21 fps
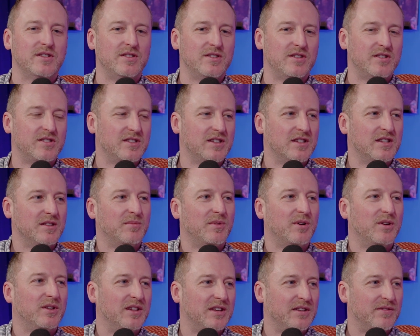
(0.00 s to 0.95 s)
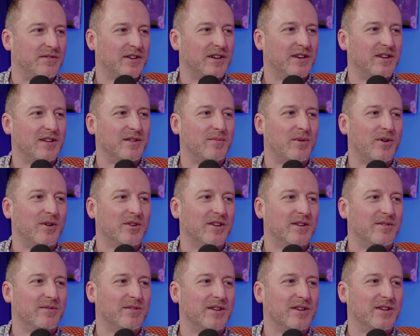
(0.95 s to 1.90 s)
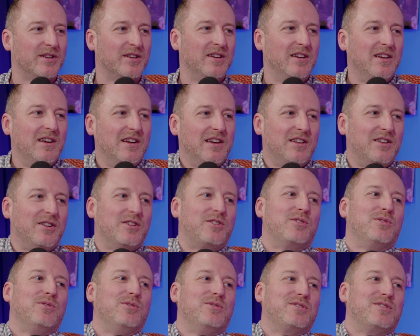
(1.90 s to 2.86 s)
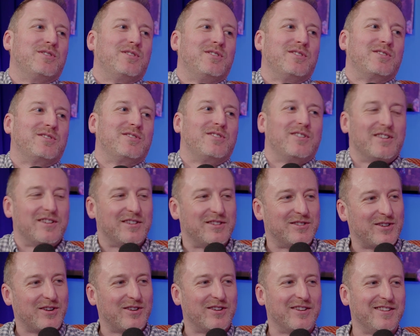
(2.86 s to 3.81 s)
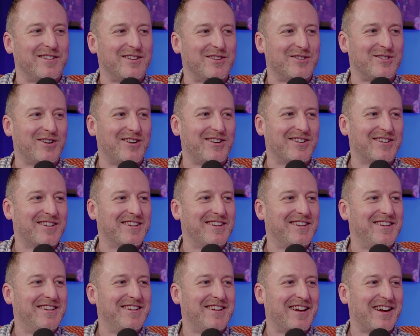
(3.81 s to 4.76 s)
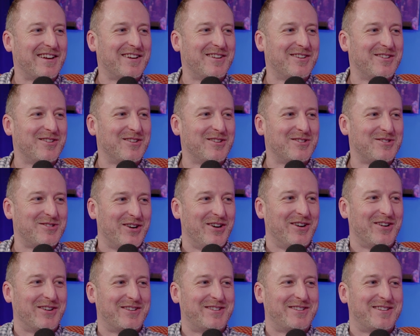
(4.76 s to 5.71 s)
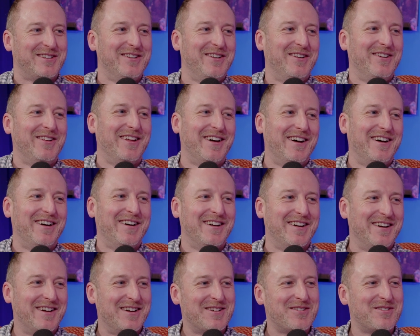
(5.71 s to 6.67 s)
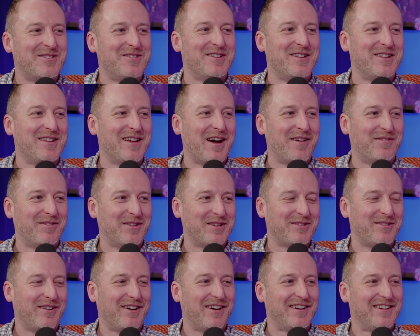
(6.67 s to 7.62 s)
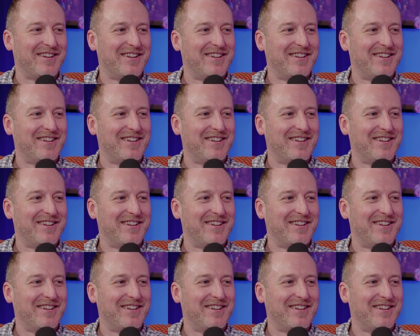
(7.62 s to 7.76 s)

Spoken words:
and you see them all leaving in the morning with the coos are all sort of stuck in the truck, hanging out the trucks and all that, going to the abattoir.